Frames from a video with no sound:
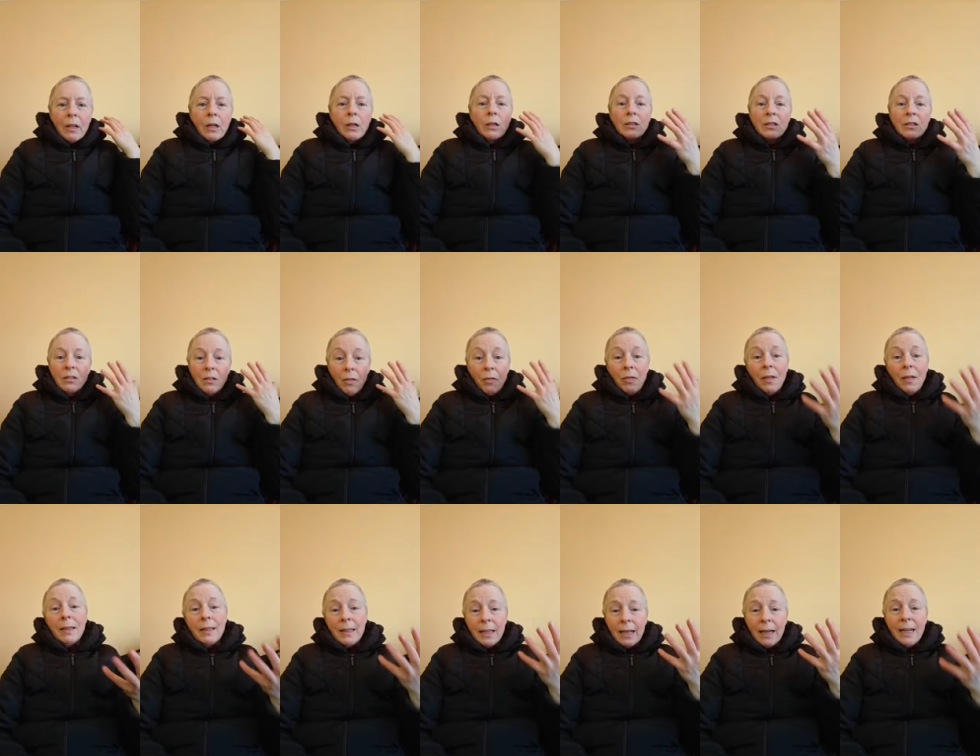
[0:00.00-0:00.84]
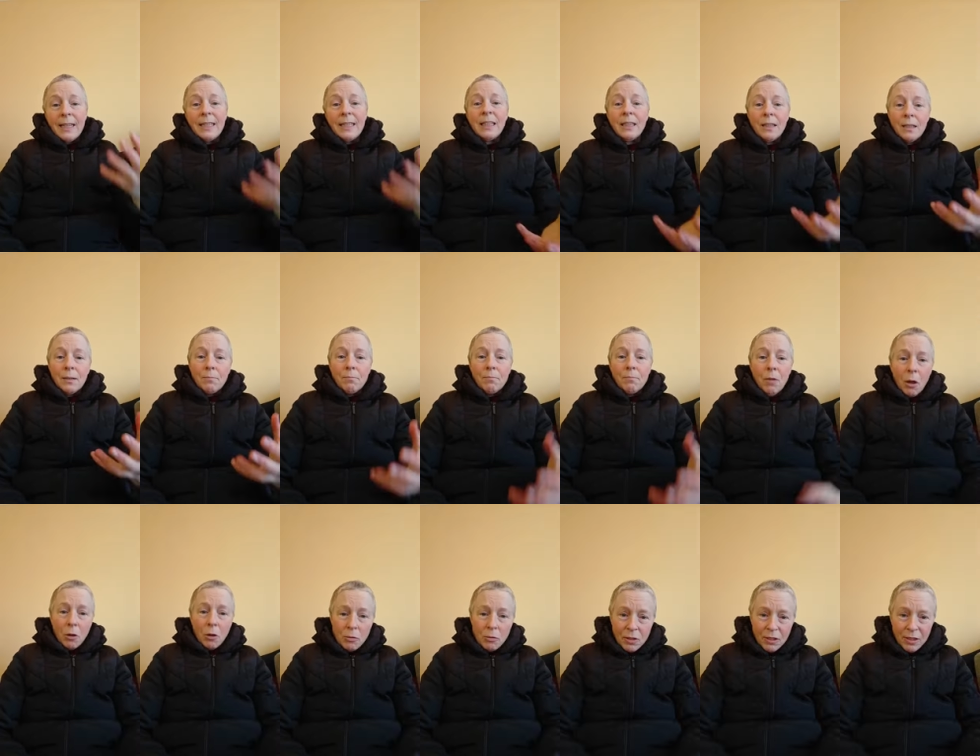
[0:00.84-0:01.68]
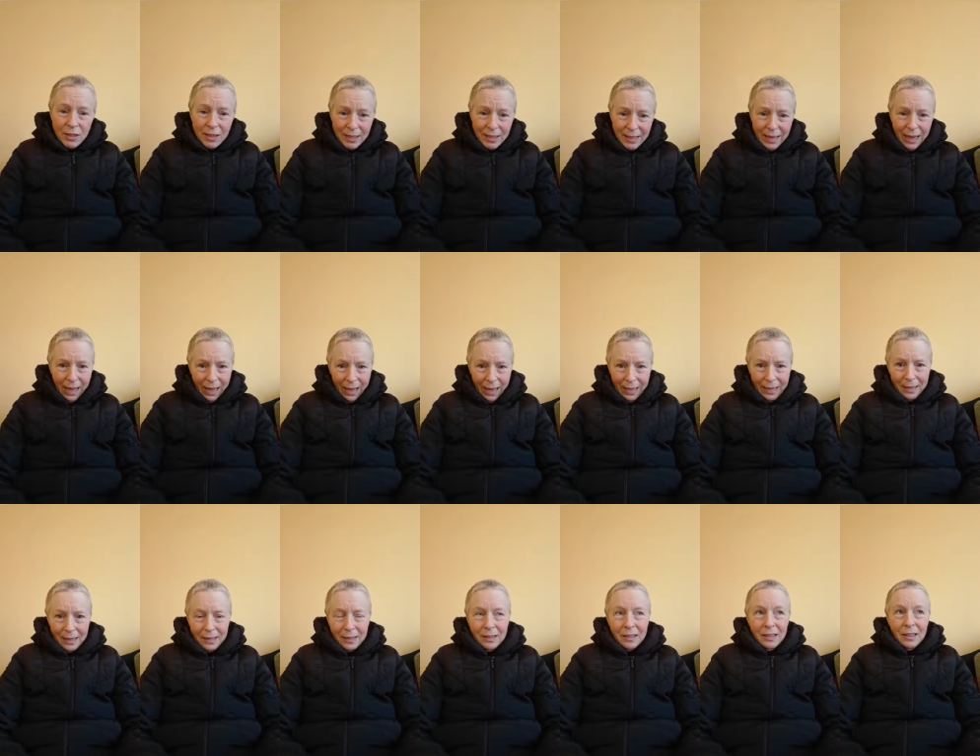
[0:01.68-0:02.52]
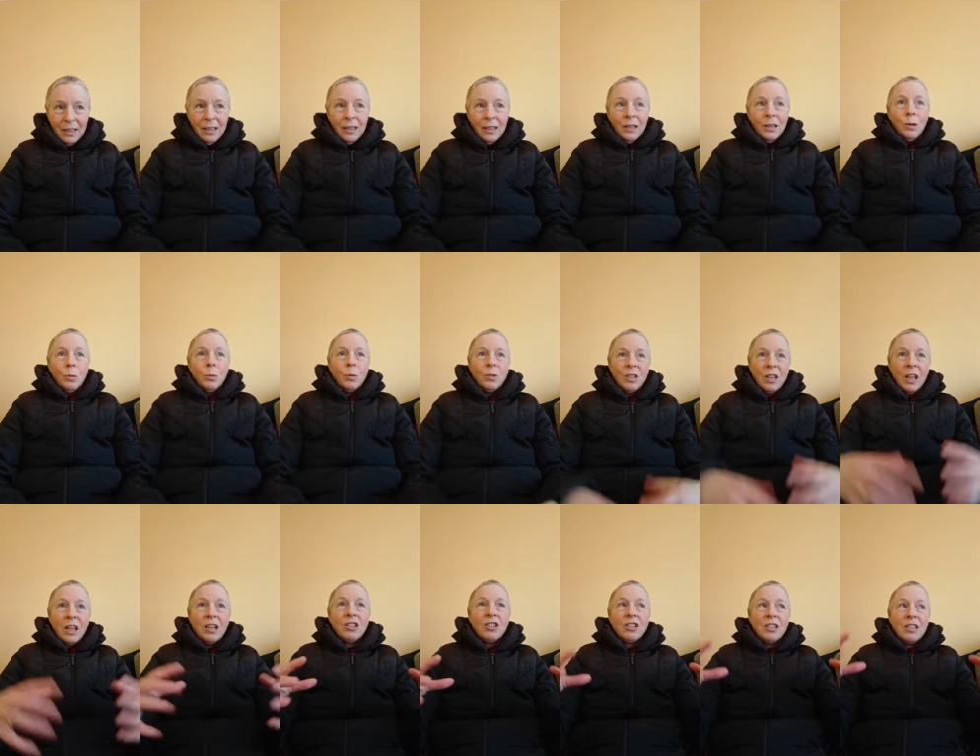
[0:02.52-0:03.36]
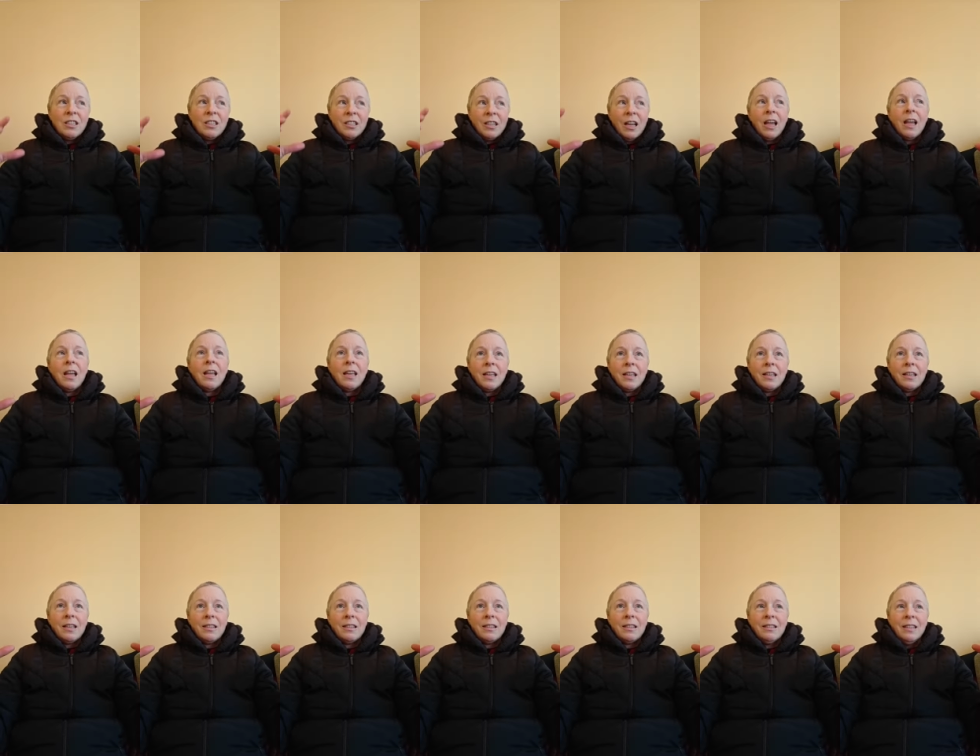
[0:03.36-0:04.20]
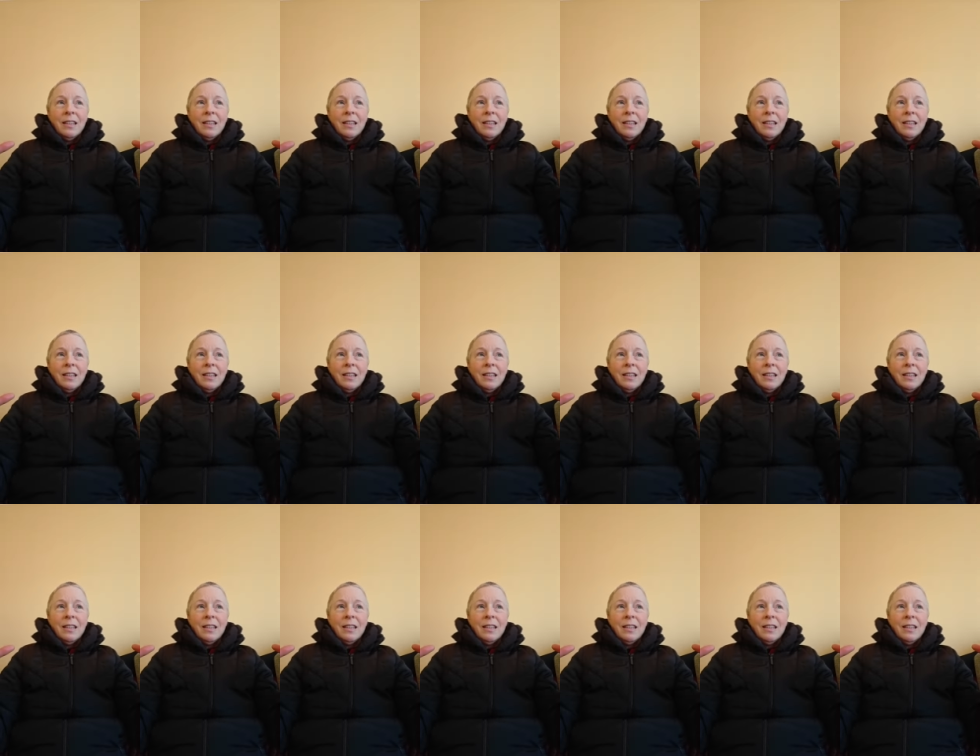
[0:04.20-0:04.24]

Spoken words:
Because the thing that I did the most today was actually take